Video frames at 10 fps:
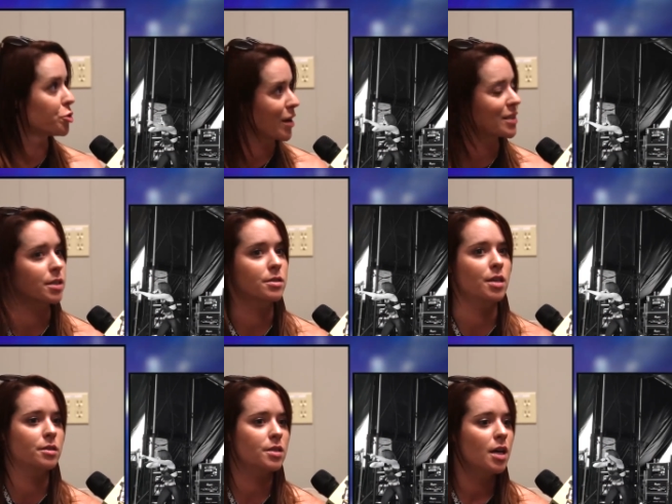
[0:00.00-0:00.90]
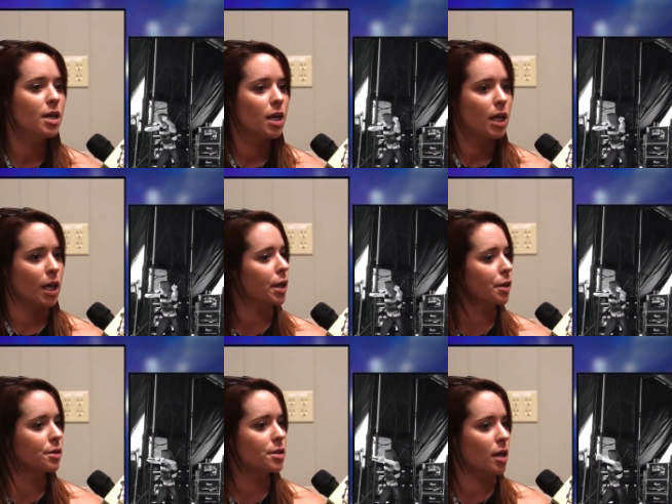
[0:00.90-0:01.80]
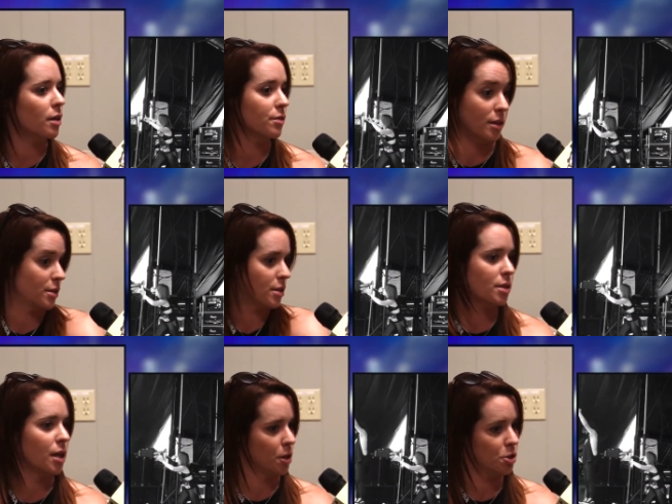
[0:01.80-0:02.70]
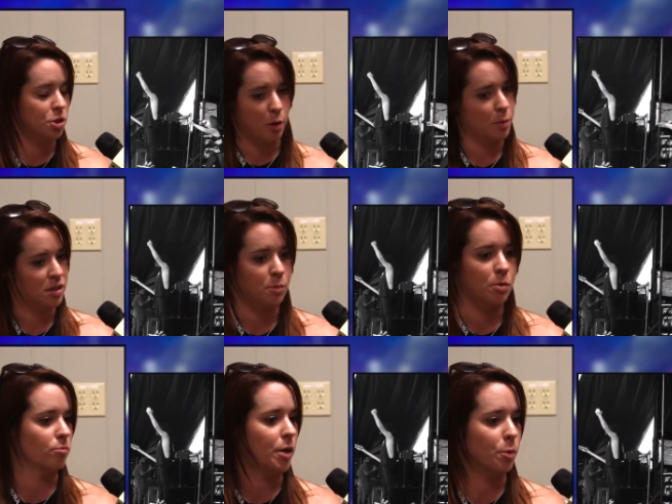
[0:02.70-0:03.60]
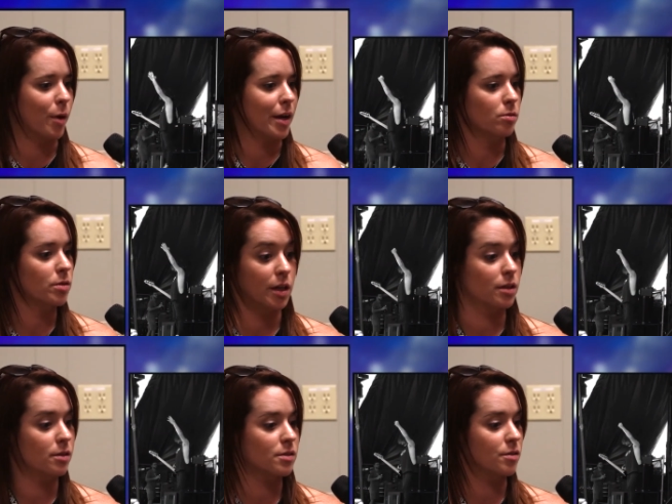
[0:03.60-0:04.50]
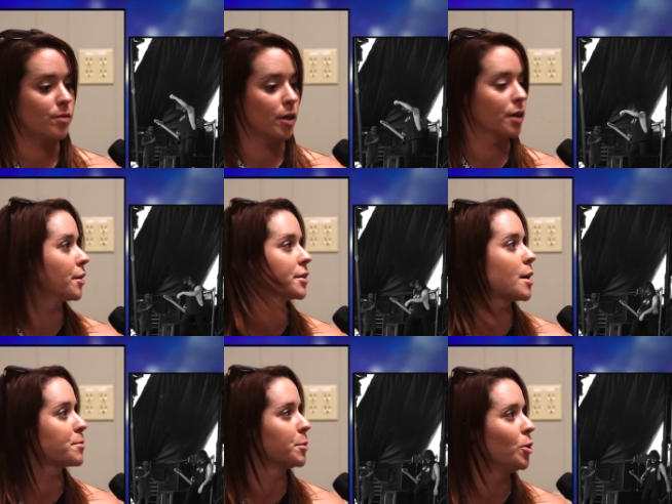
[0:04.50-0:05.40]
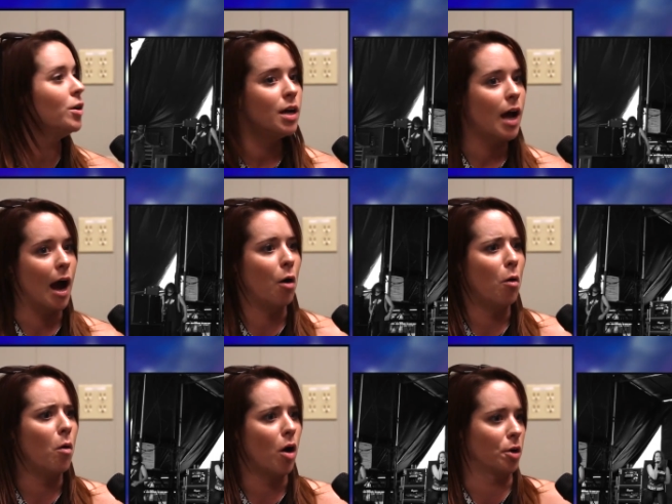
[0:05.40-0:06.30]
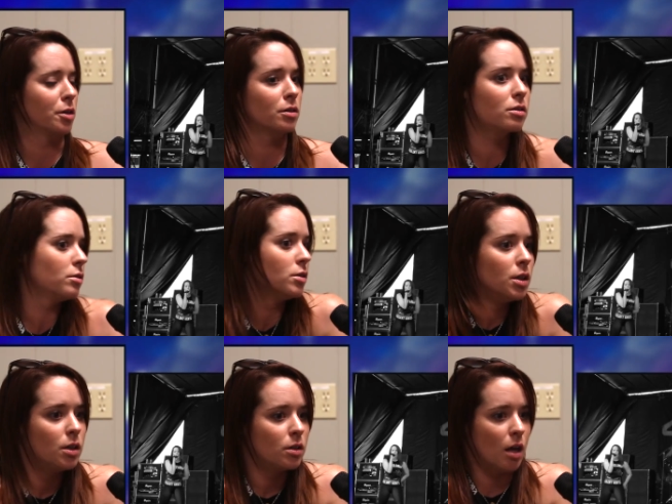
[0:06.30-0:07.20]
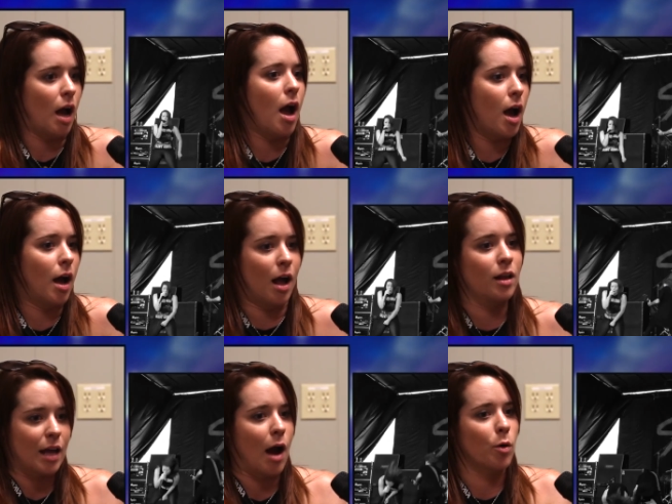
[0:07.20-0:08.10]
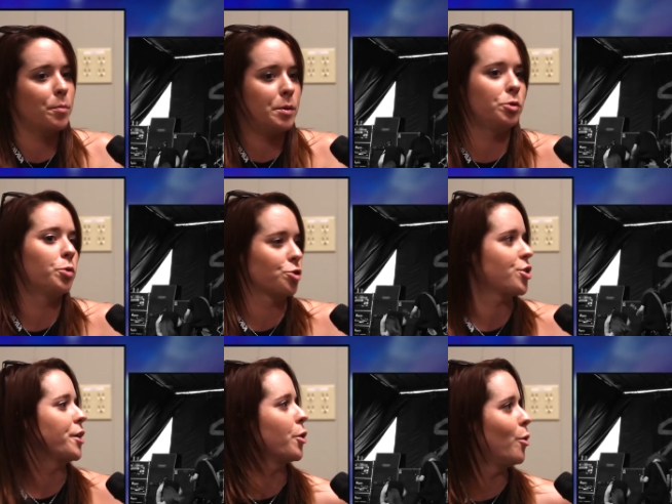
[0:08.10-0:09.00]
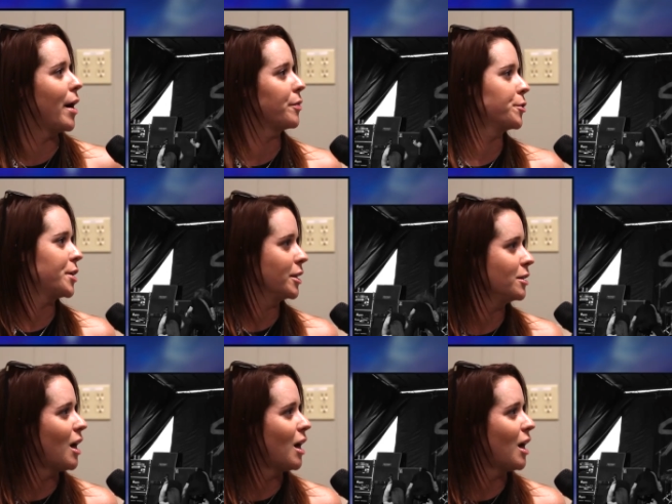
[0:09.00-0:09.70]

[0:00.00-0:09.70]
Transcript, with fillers: address these things, and that's an issue I picked up on right away. I was like, this is unacceptable. How are uh, how are people who are trying to go about their daily